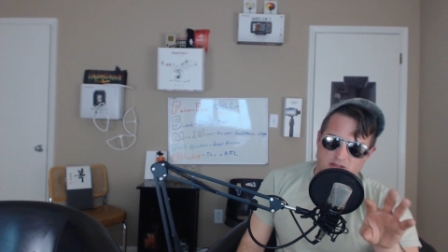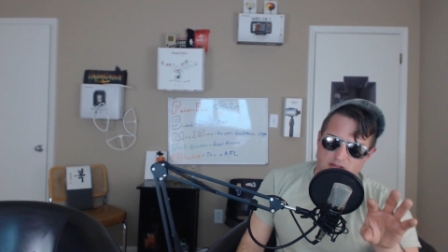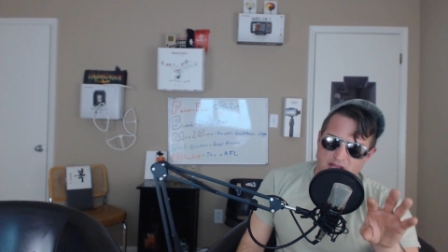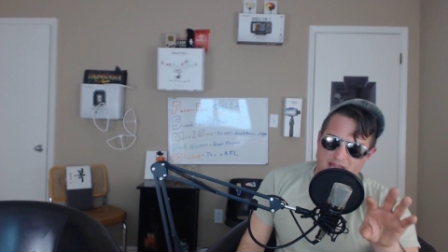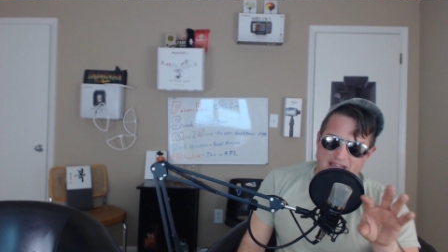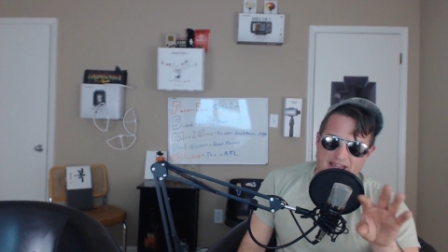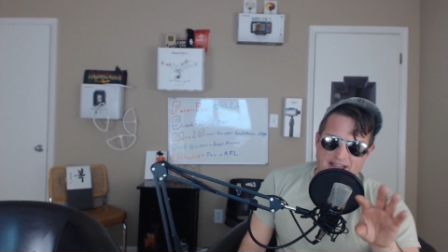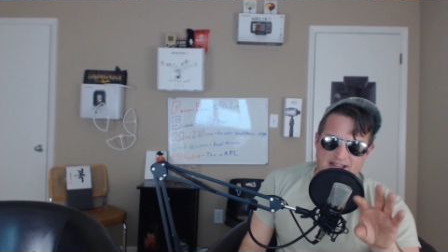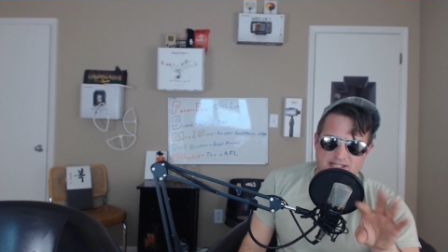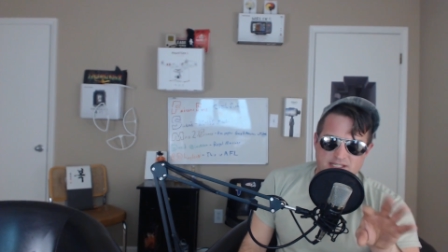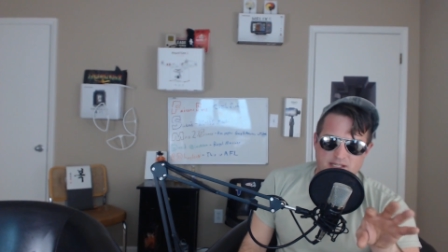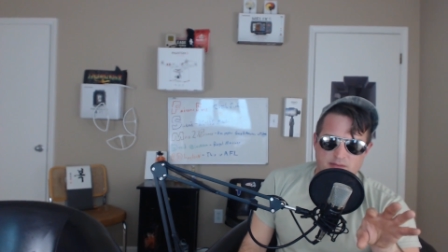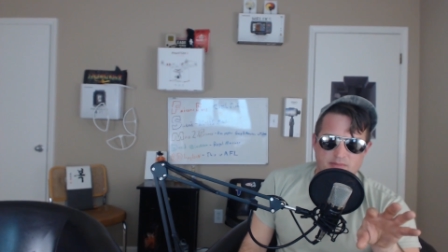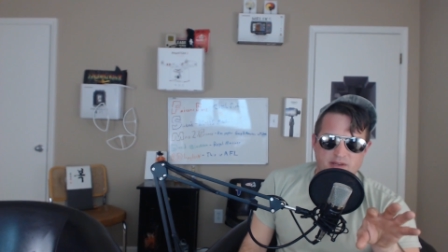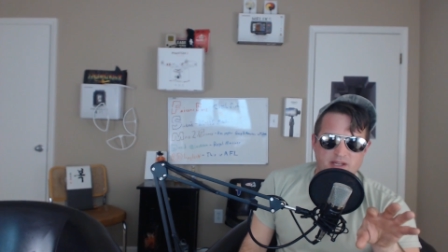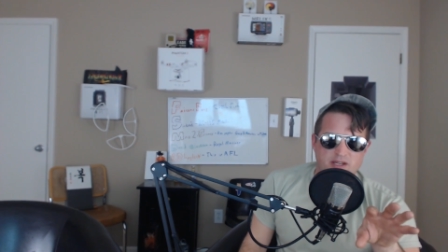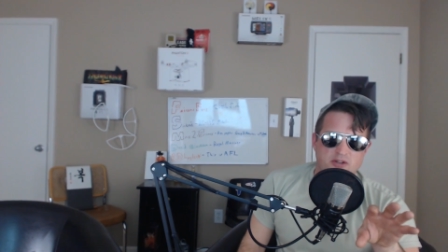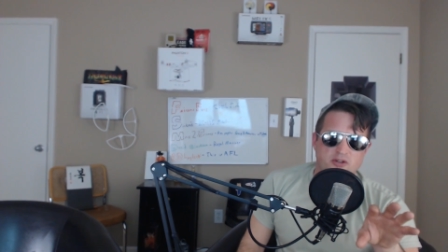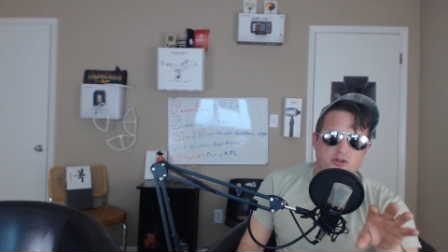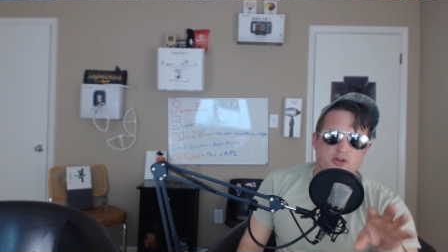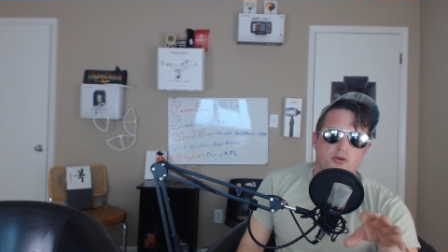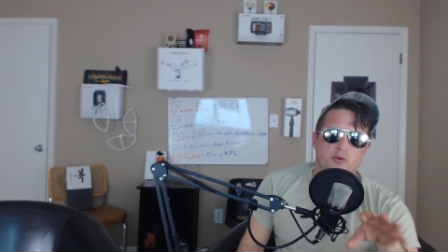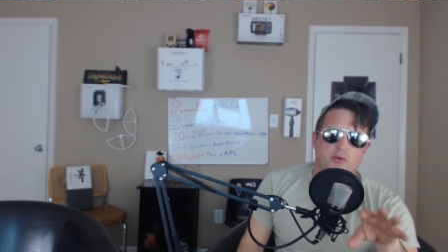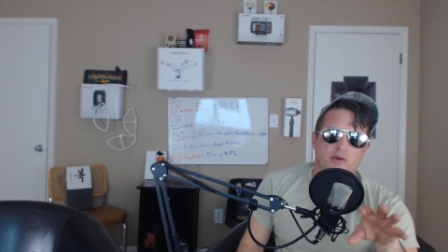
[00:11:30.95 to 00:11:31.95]
asking me to
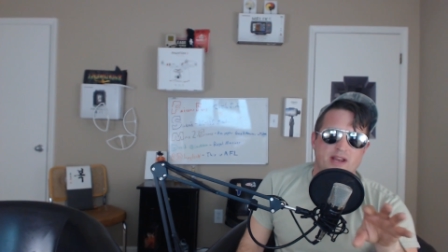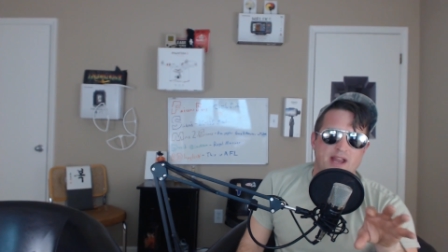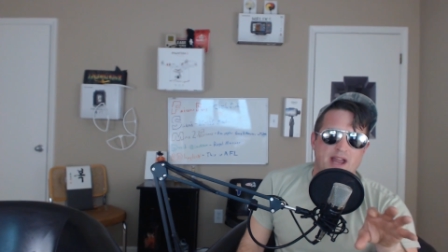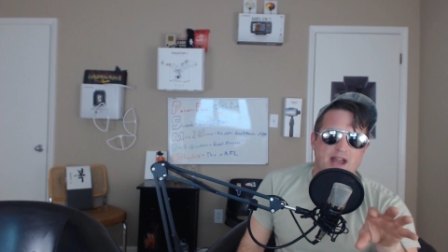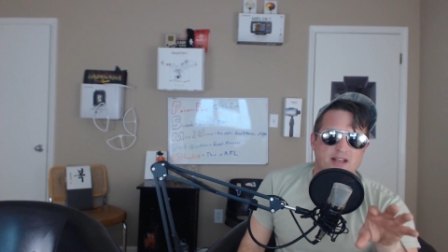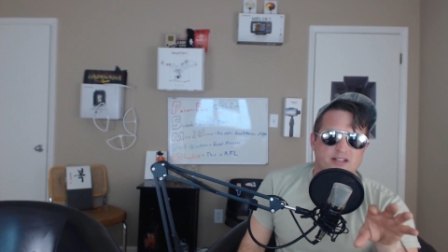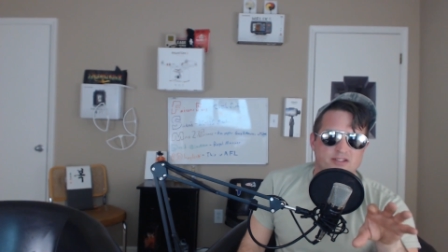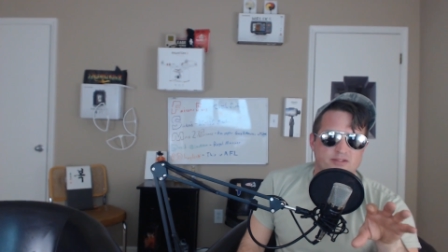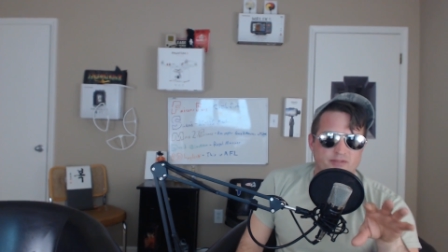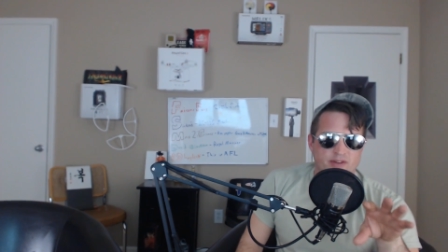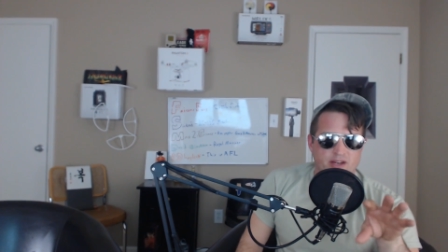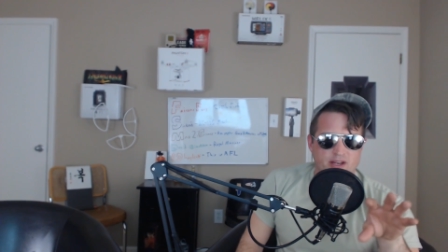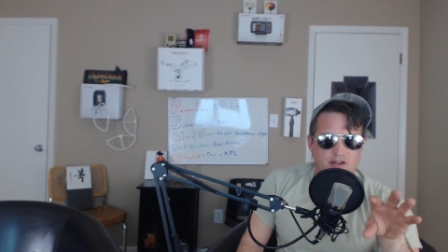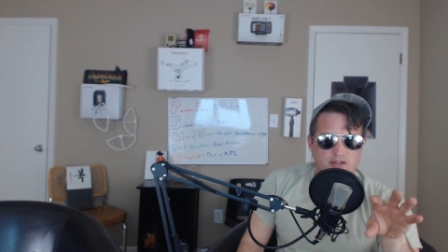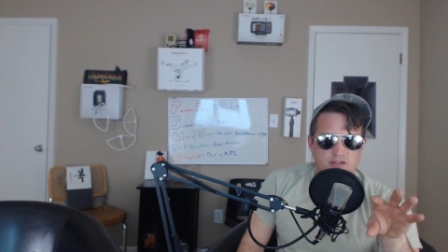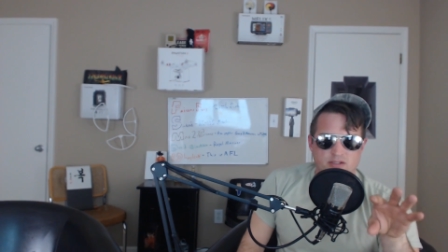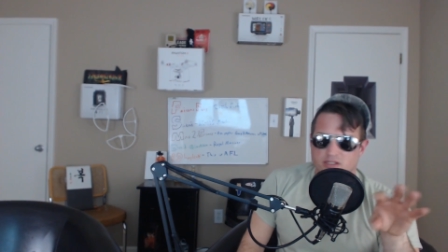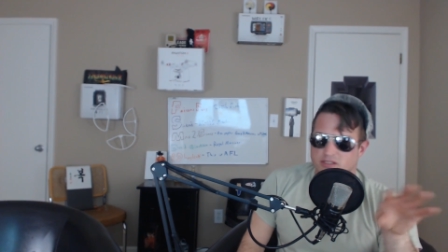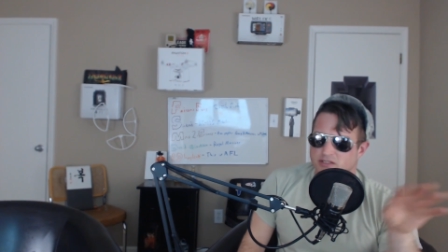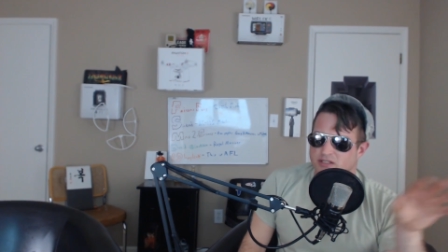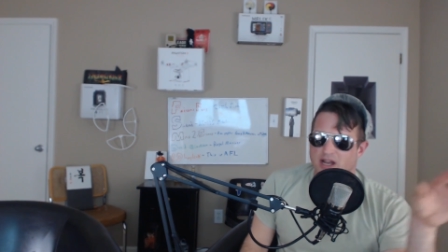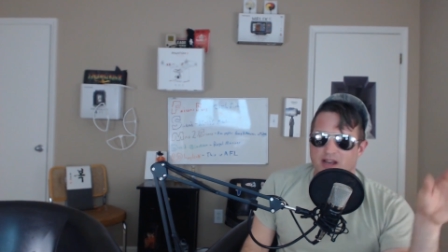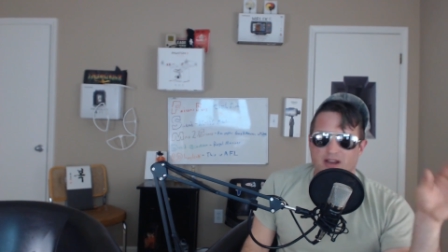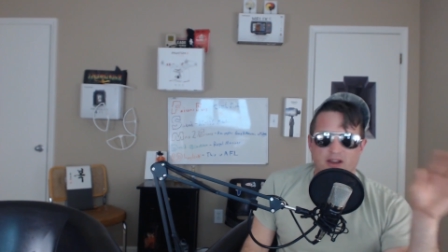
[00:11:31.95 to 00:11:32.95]
do reaction videos
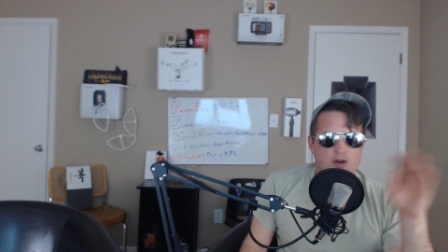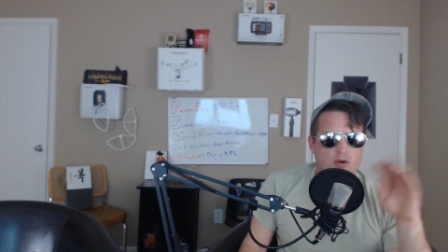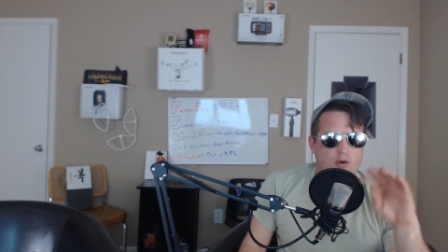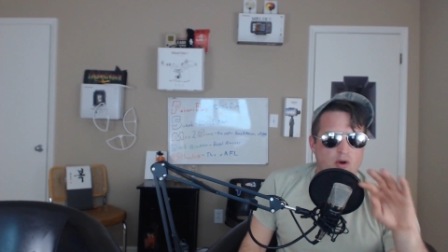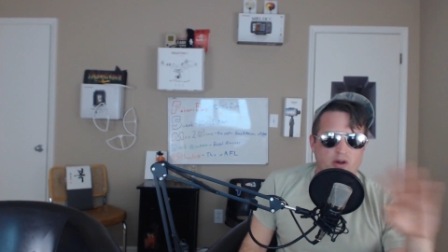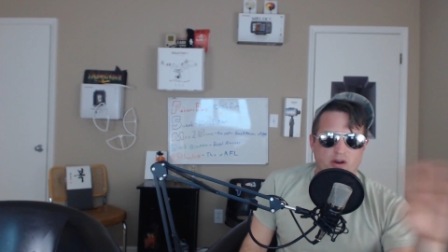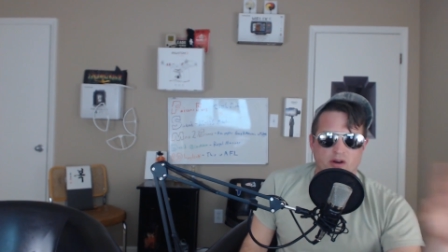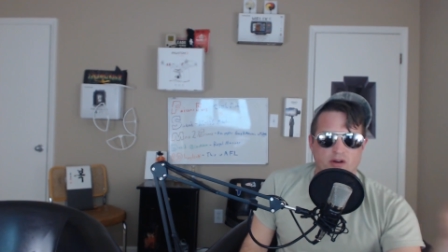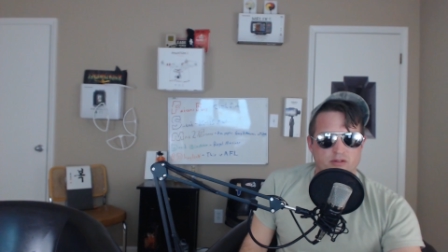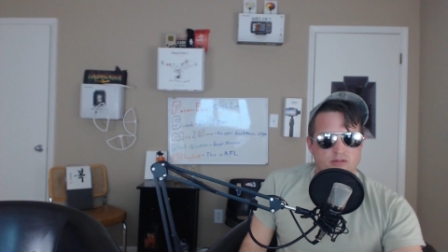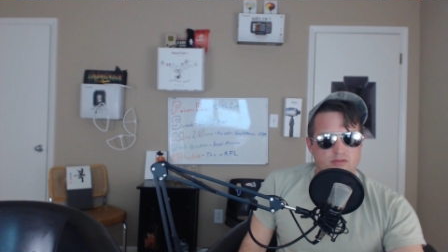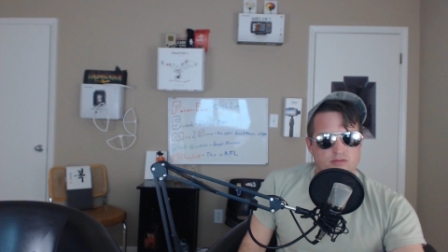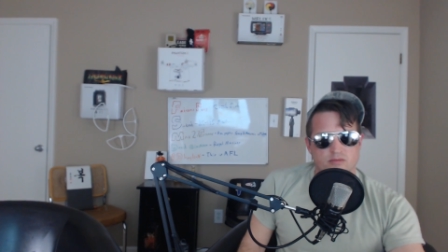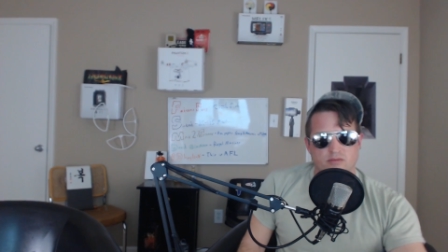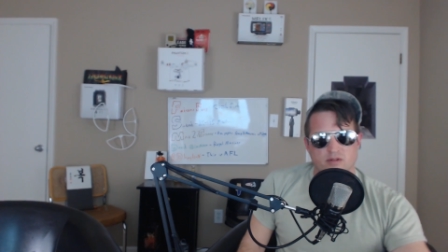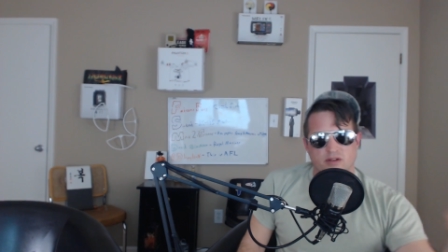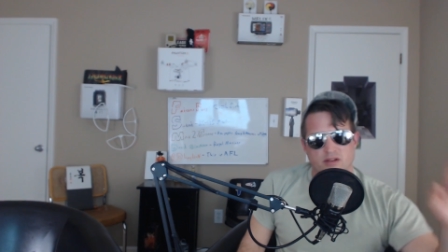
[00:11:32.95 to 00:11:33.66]
because I go on